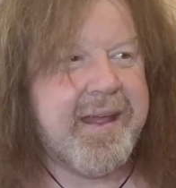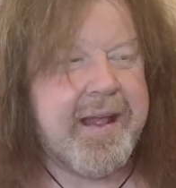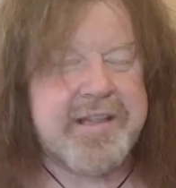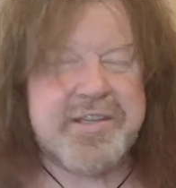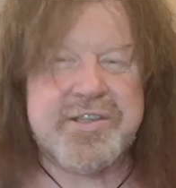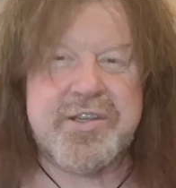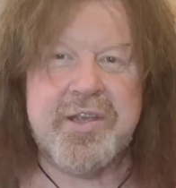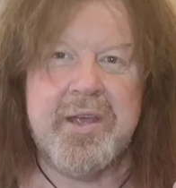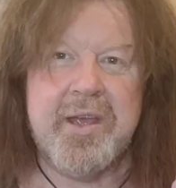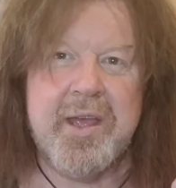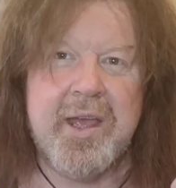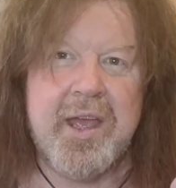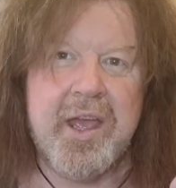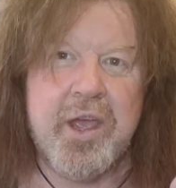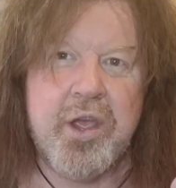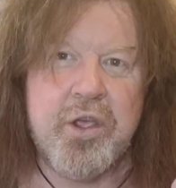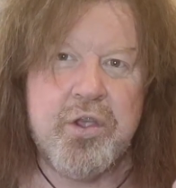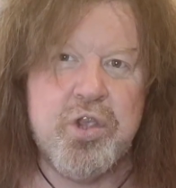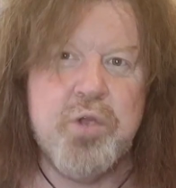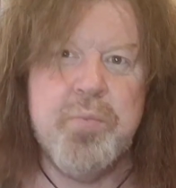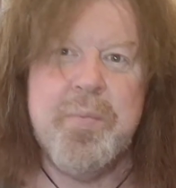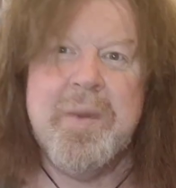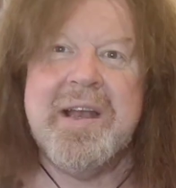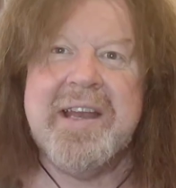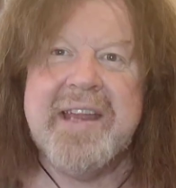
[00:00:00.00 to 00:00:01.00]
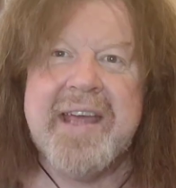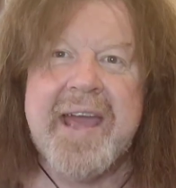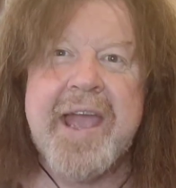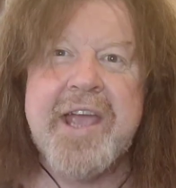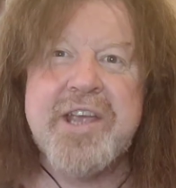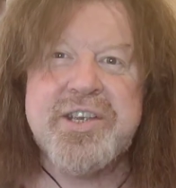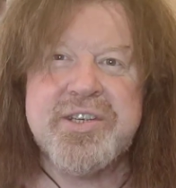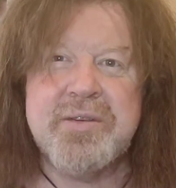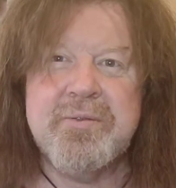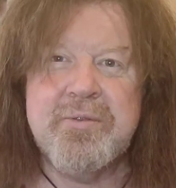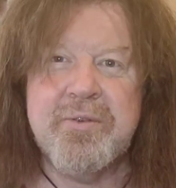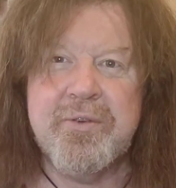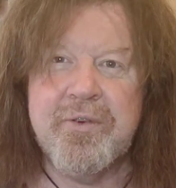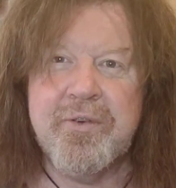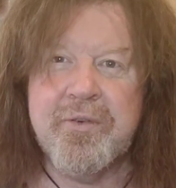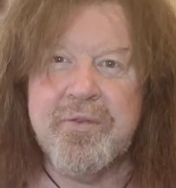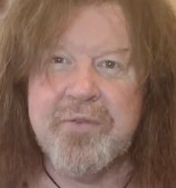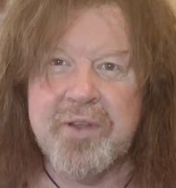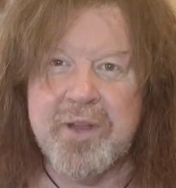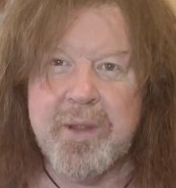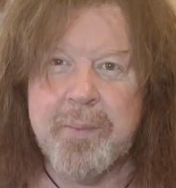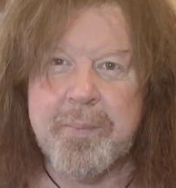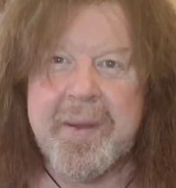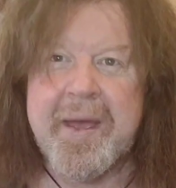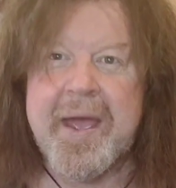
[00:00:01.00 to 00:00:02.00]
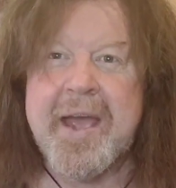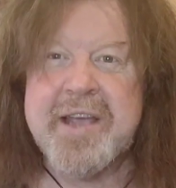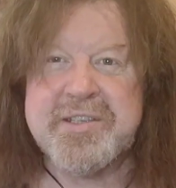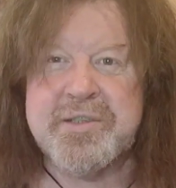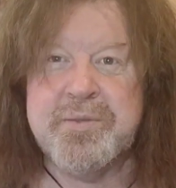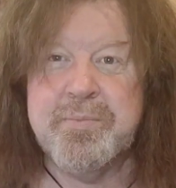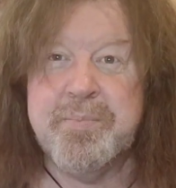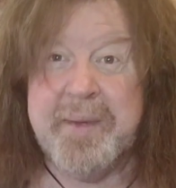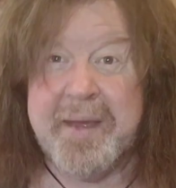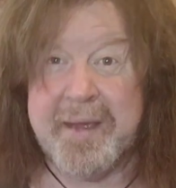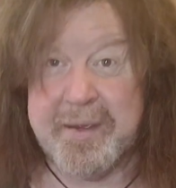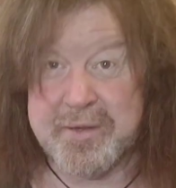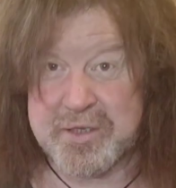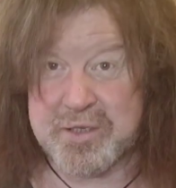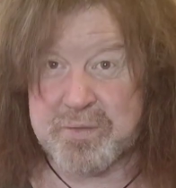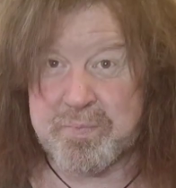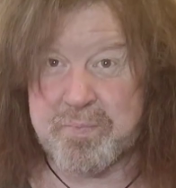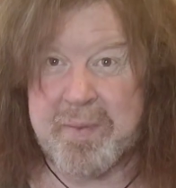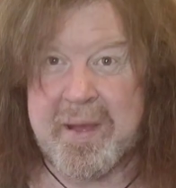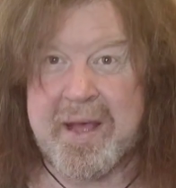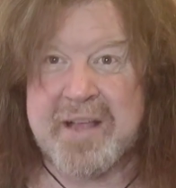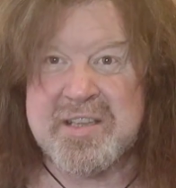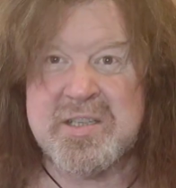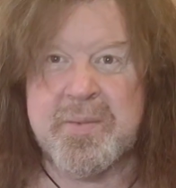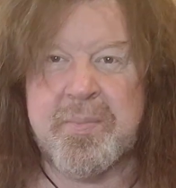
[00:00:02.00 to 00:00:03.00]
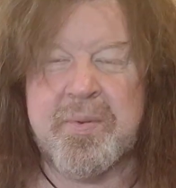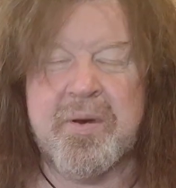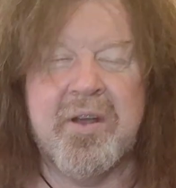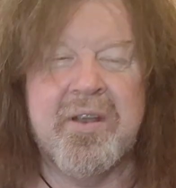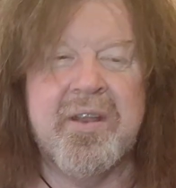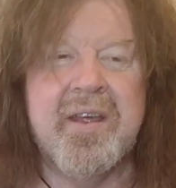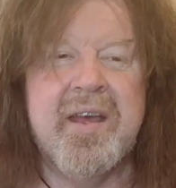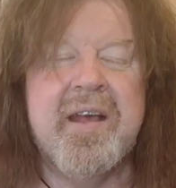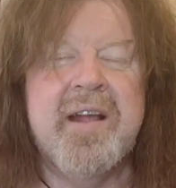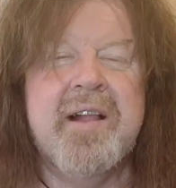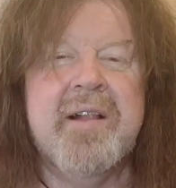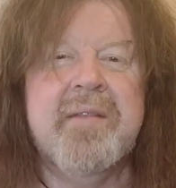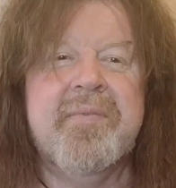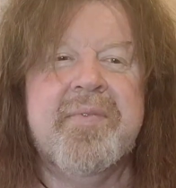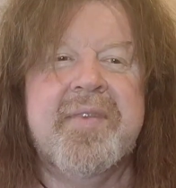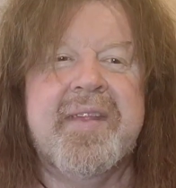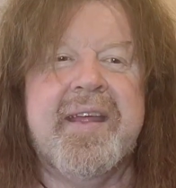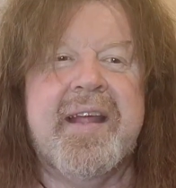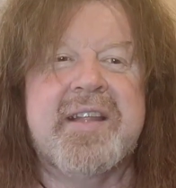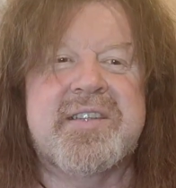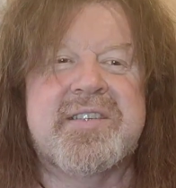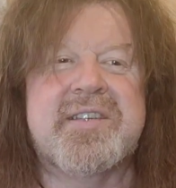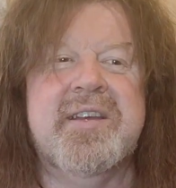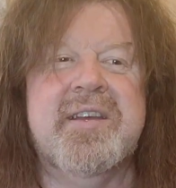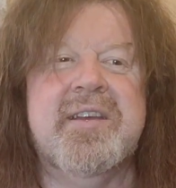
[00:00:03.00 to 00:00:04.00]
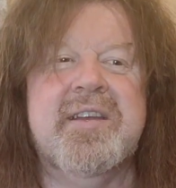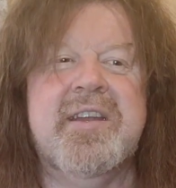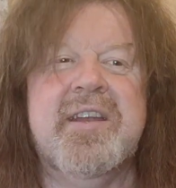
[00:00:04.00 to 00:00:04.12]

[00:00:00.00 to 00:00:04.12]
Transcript: it's humiliation for the person being spat upon. It's